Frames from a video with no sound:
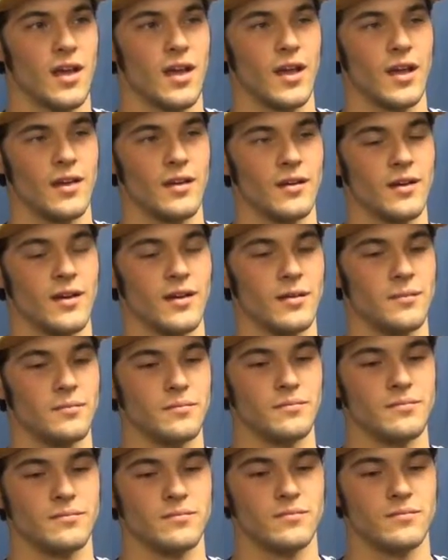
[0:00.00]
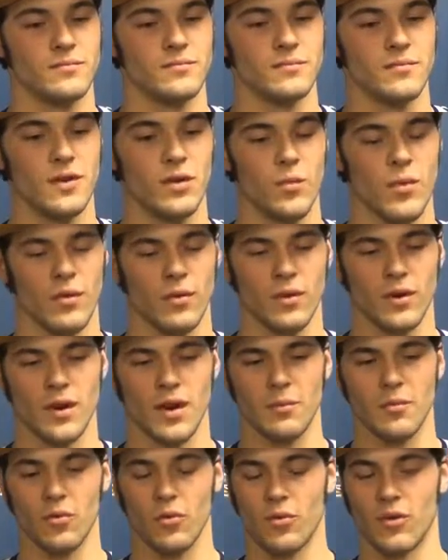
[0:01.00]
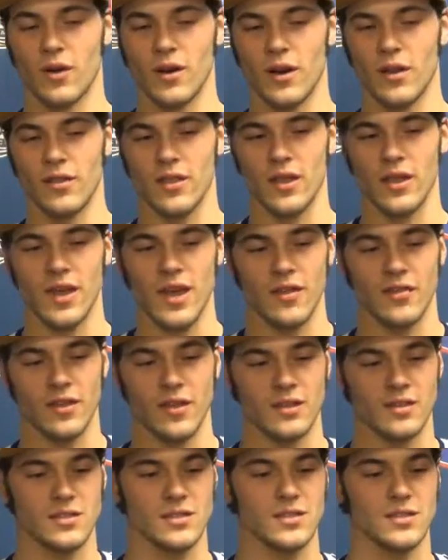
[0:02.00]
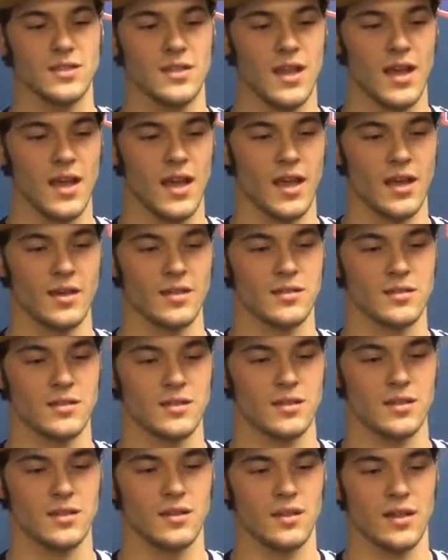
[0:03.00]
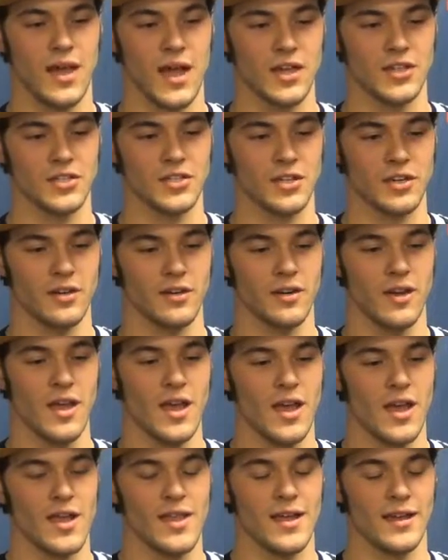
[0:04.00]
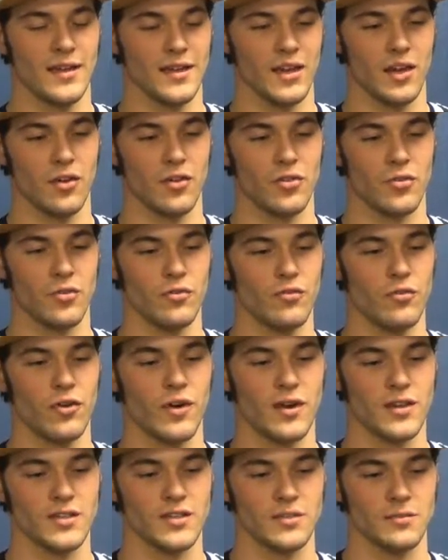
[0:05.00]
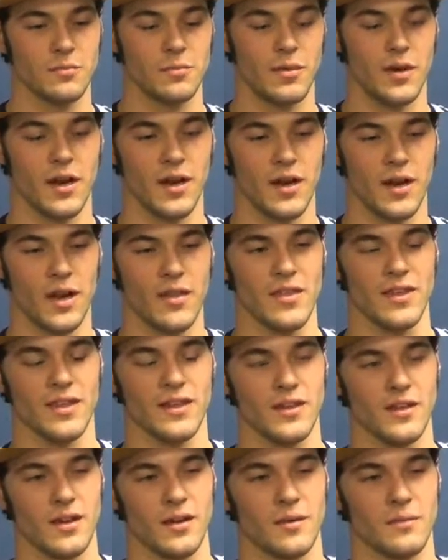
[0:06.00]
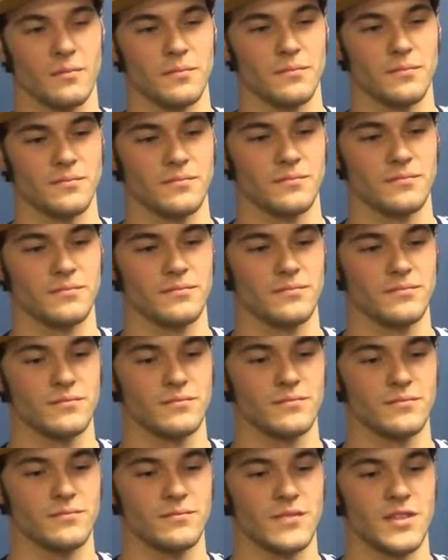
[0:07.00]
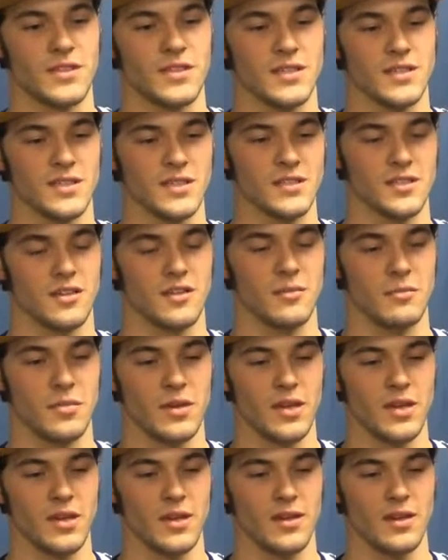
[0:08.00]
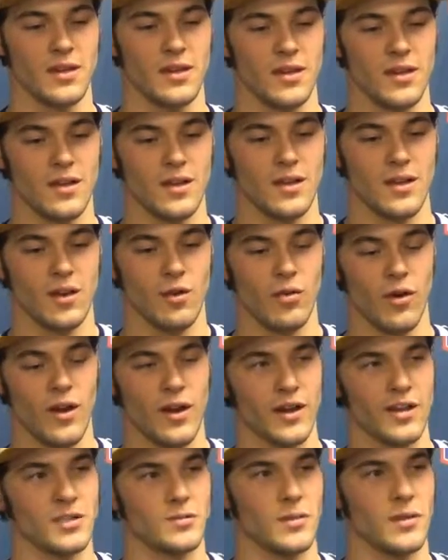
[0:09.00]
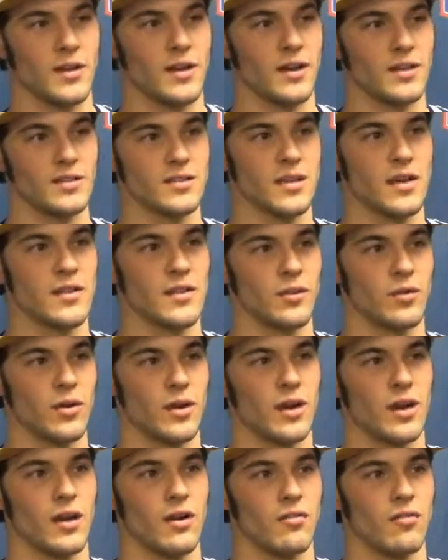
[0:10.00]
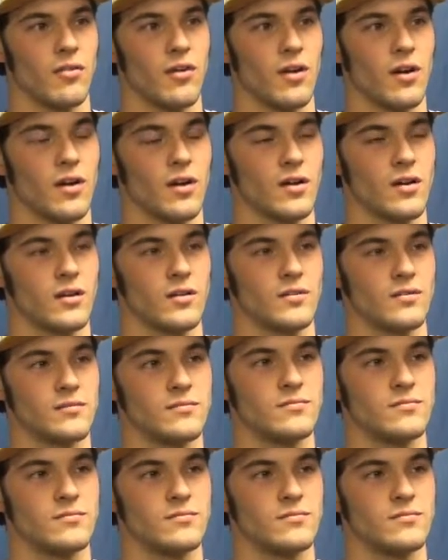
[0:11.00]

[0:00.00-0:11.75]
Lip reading: and we were number 1 at the NCCAAs last year. That didn't go through for us, but I think this season's going to be quite an experience, and I think we're going to go far.